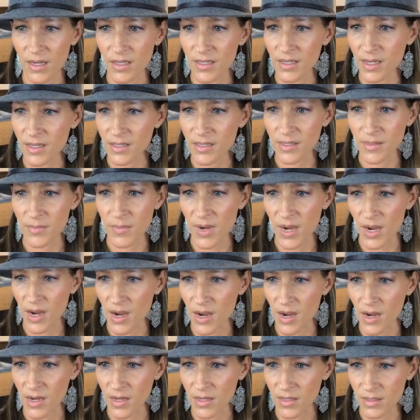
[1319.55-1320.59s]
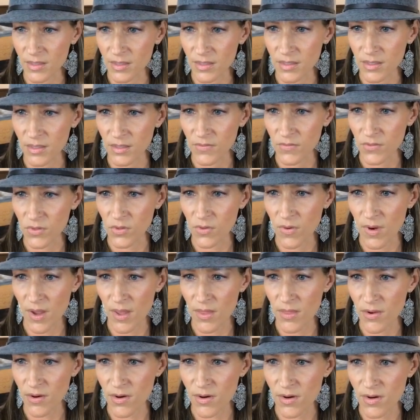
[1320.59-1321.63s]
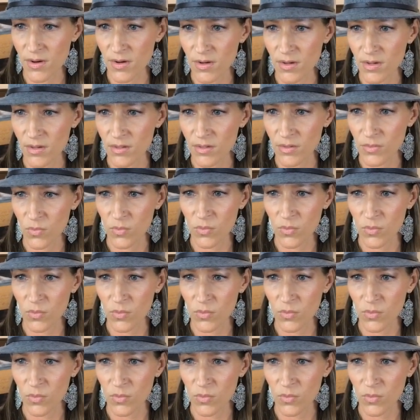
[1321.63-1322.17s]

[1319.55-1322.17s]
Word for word: eczema, let's see, a few others,